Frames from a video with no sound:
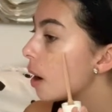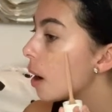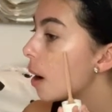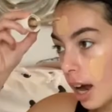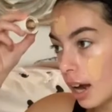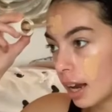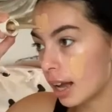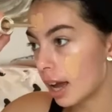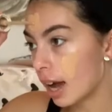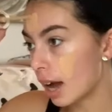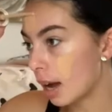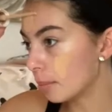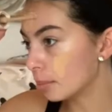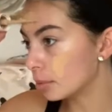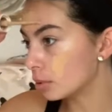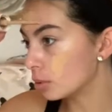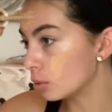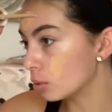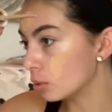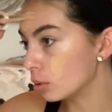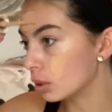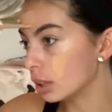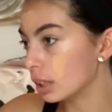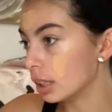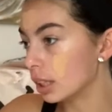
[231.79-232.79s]
I
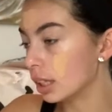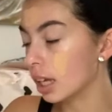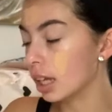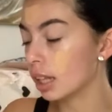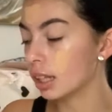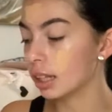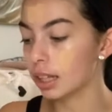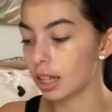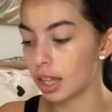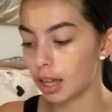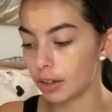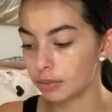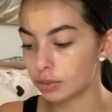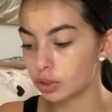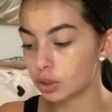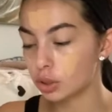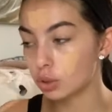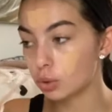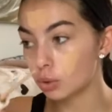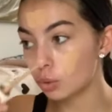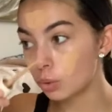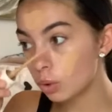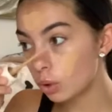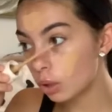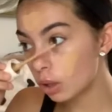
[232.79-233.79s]
absolutely love
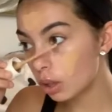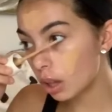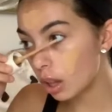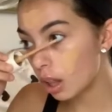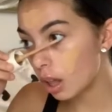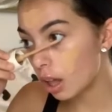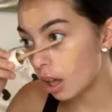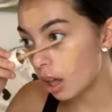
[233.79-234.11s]
school,